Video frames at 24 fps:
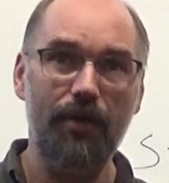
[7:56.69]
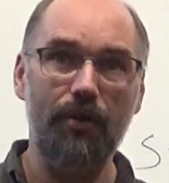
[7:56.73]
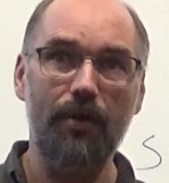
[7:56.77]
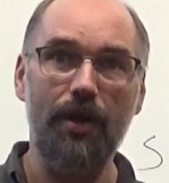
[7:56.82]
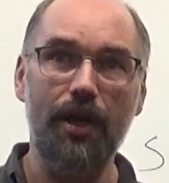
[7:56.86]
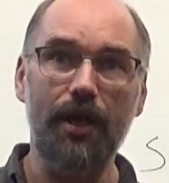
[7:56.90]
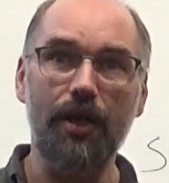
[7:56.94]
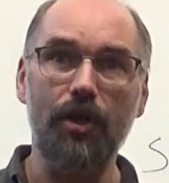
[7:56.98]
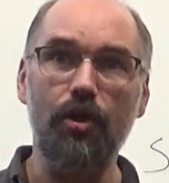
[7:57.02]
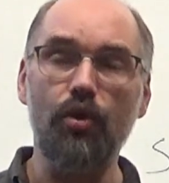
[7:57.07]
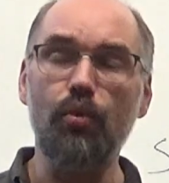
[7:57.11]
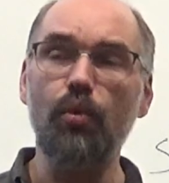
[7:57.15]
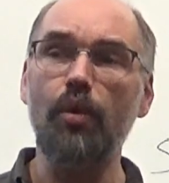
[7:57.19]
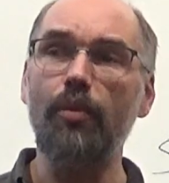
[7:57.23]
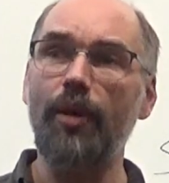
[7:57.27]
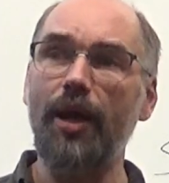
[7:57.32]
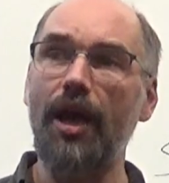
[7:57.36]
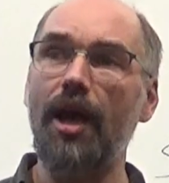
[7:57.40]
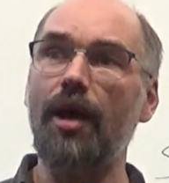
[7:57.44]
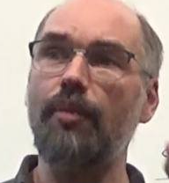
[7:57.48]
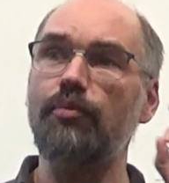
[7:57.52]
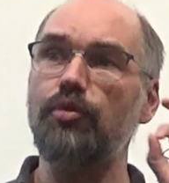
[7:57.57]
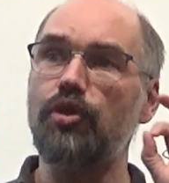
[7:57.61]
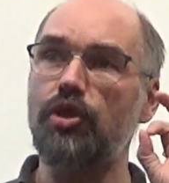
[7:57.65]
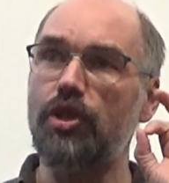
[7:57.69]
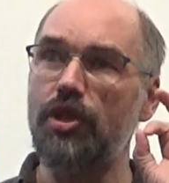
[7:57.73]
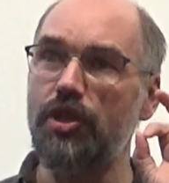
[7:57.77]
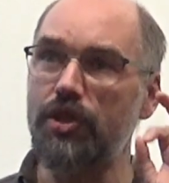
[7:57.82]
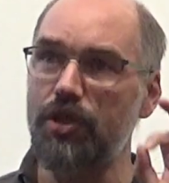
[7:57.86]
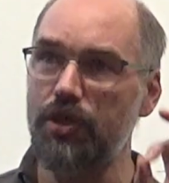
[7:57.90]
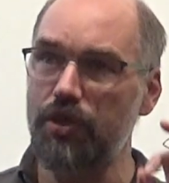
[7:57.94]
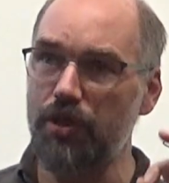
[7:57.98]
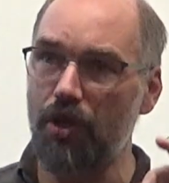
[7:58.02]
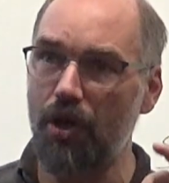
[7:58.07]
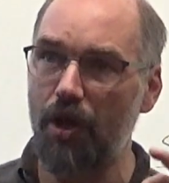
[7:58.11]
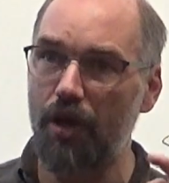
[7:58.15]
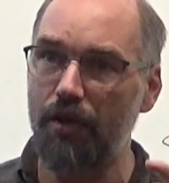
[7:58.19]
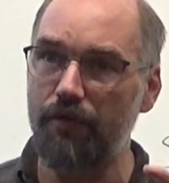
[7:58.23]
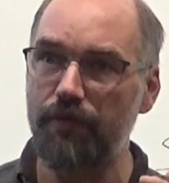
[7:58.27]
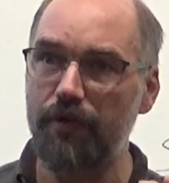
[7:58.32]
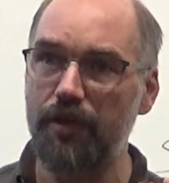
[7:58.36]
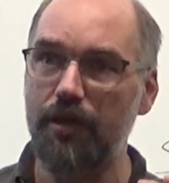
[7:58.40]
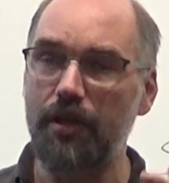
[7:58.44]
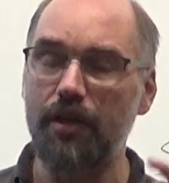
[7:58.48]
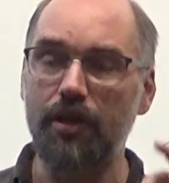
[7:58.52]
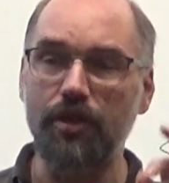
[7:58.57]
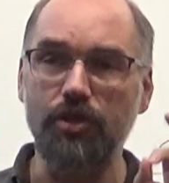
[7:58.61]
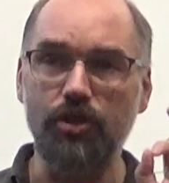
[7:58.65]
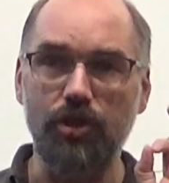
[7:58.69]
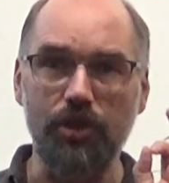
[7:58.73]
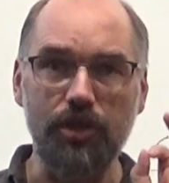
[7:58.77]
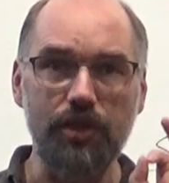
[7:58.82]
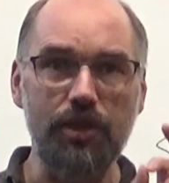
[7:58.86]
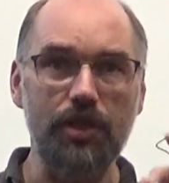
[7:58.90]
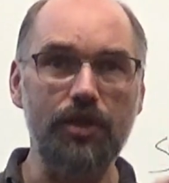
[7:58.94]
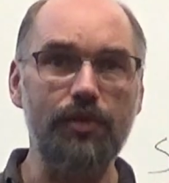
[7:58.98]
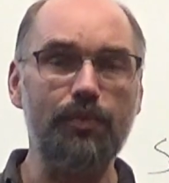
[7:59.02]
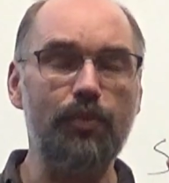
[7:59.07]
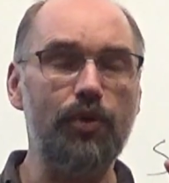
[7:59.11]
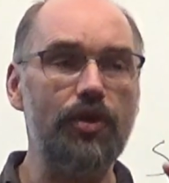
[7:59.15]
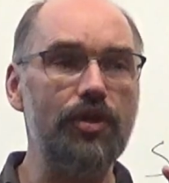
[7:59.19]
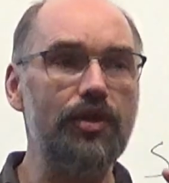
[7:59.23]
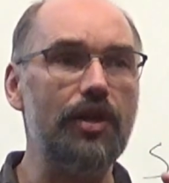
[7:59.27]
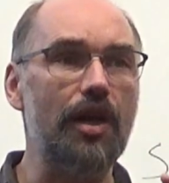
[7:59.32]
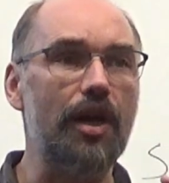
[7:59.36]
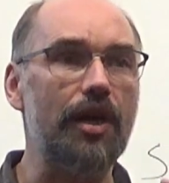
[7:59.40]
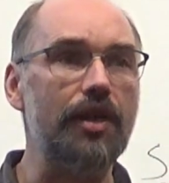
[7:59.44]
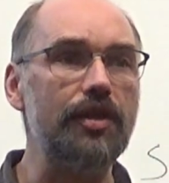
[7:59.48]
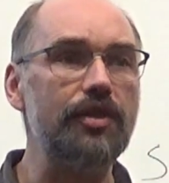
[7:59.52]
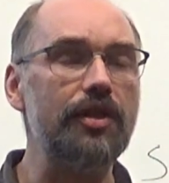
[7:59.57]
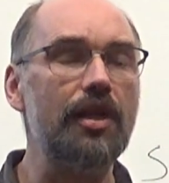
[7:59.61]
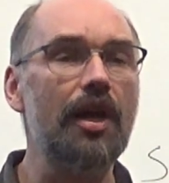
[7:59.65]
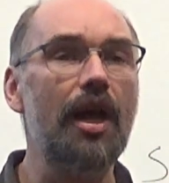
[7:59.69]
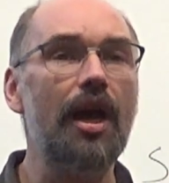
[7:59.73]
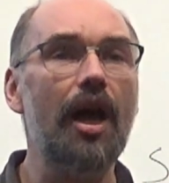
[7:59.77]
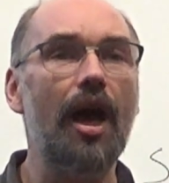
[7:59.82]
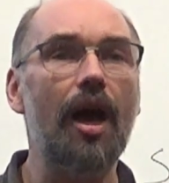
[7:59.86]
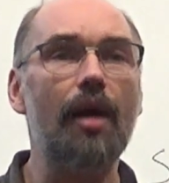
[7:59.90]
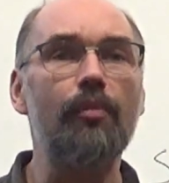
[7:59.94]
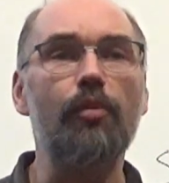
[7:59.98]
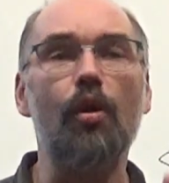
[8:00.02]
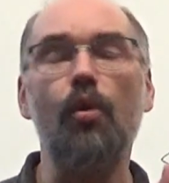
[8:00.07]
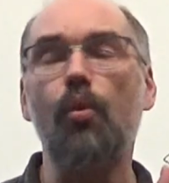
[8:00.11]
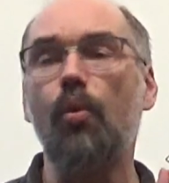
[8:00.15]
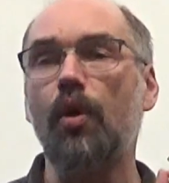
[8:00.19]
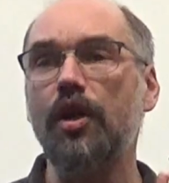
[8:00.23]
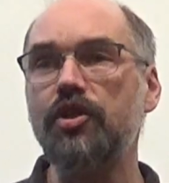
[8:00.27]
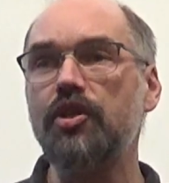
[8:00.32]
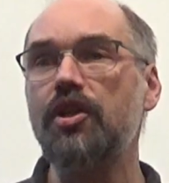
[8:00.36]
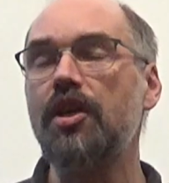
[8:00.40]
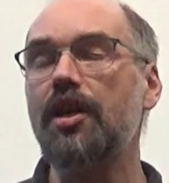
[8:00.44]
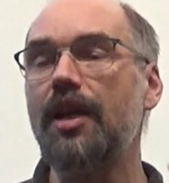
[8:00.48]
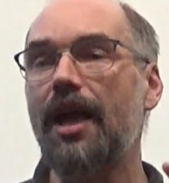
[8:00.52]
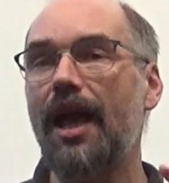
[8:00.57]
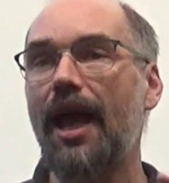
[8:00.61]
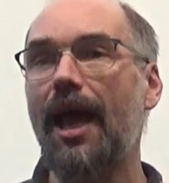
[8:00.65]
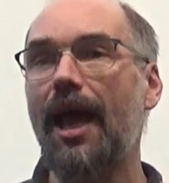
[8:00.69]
right, you will become just as confident and just as precise about what's going to